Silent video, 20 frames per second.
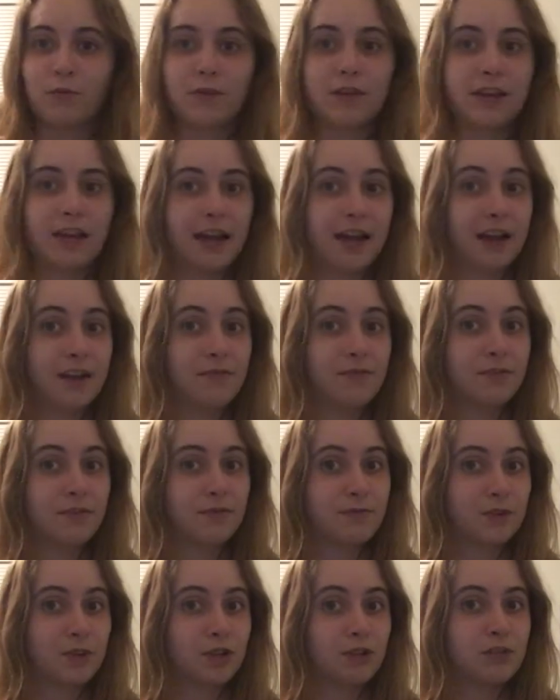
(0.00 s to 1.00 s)
We have the
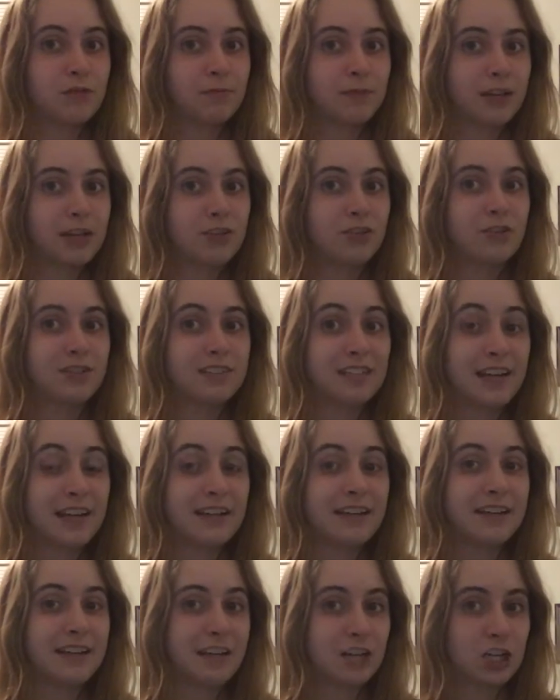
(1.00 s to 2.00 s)
first major
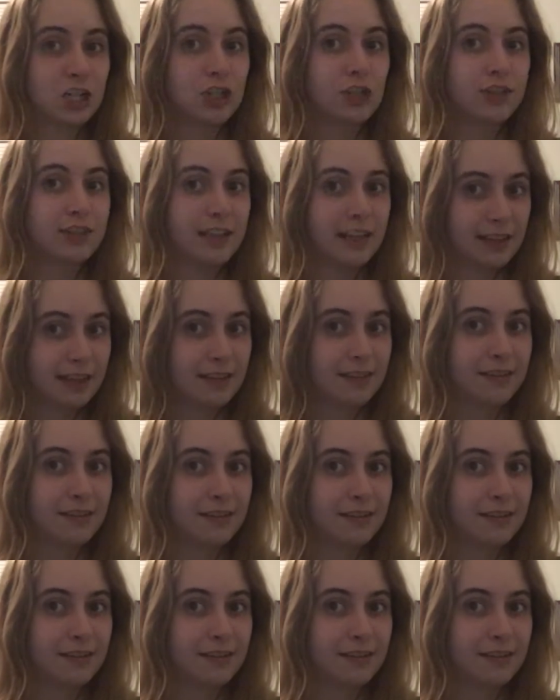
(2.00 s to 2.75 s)
side character death.